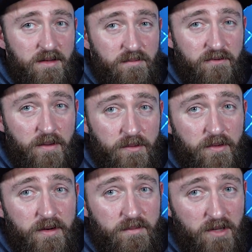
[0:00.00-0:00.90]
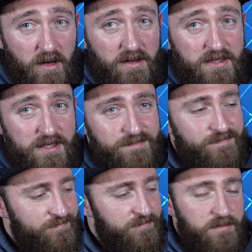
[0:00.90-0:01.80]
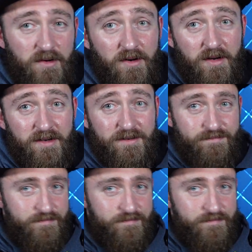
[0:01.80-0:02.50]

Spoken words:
the February blahs are here.